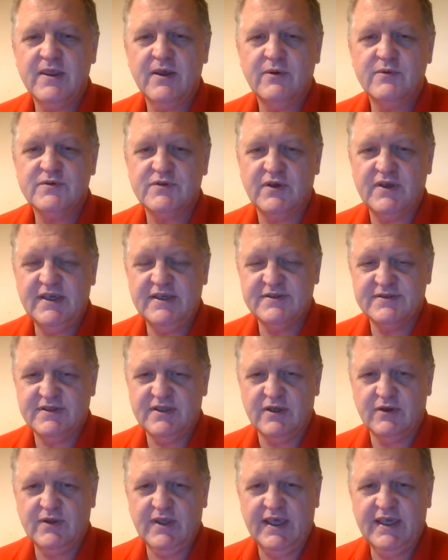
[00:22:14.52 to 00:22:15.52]
So he's,
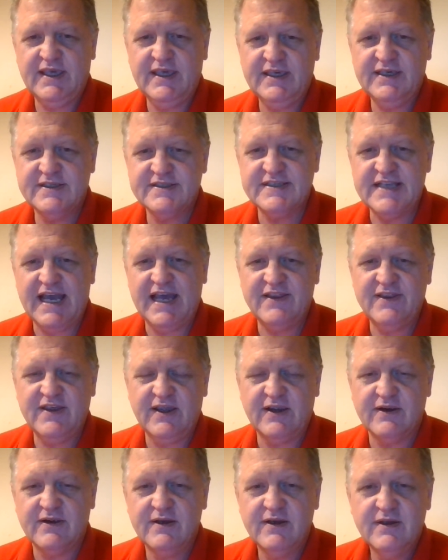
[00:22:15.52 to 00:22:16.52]
okay, he is not
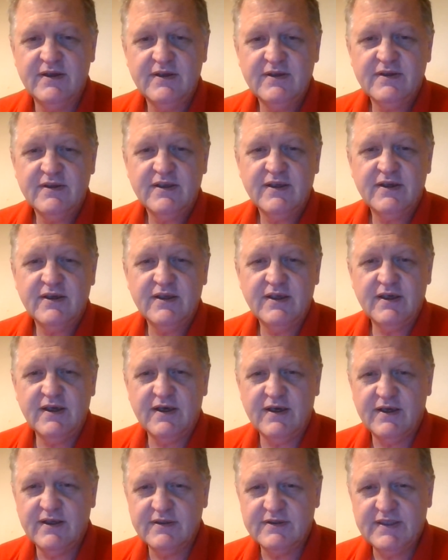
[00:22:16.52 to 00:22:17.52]
there.
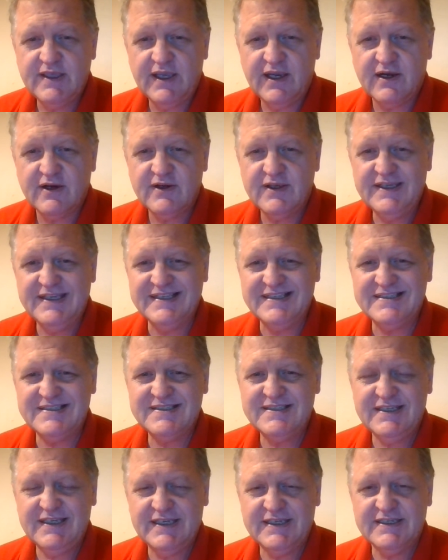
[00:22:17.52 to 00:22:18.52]
Der
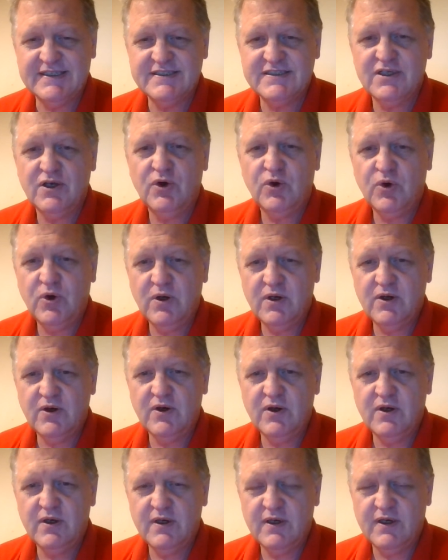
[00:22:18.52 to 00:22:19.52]
is
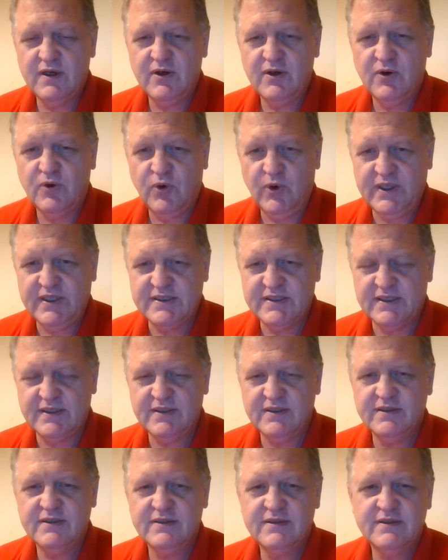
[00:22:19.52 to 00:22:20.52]

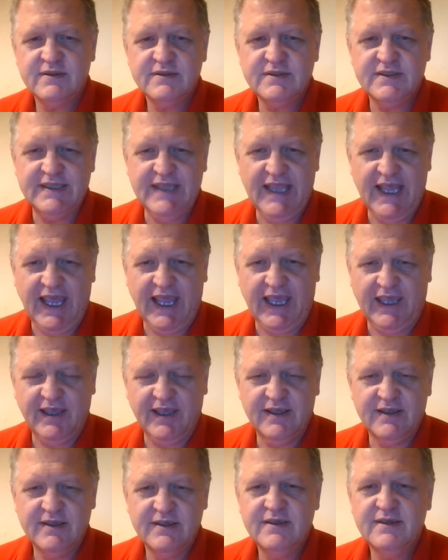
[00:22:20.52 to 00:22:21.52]
heute,
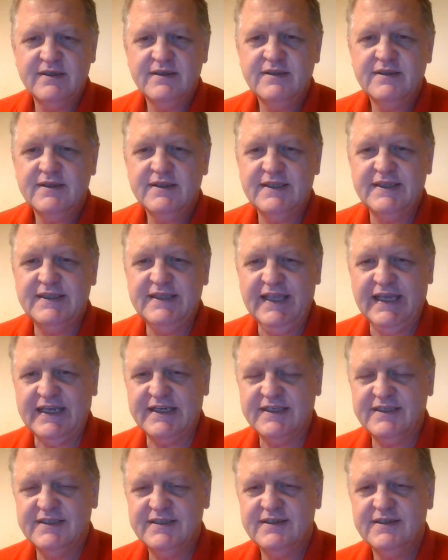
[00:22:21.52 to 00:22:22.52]
today,
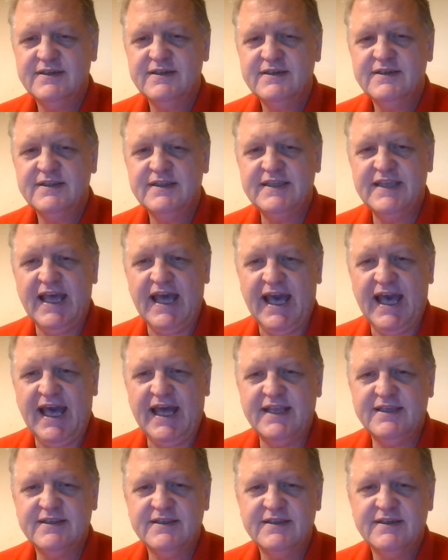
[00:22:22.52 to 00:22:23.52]
nicht,
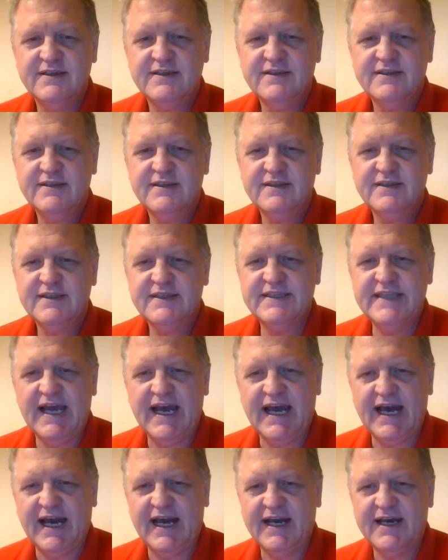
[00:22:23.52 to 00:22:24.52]
not,
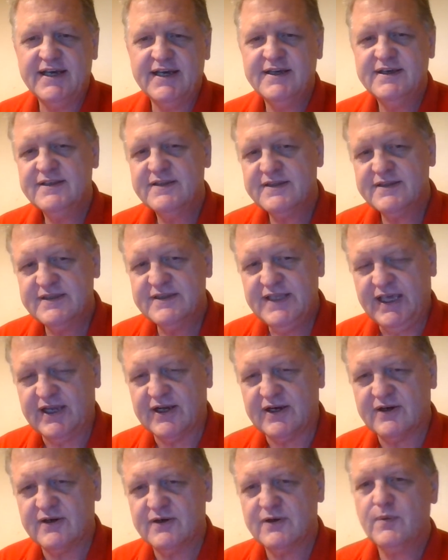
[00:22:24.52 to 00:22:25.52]
da,
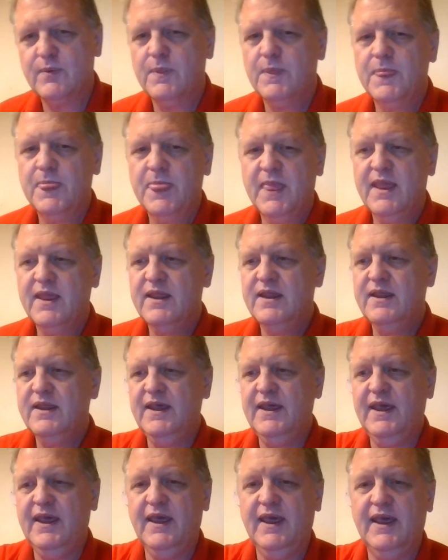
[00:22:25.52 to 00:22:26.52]
there.
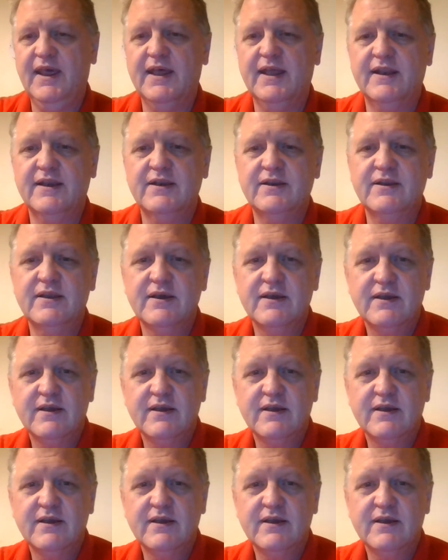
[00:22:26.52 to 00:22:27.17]
And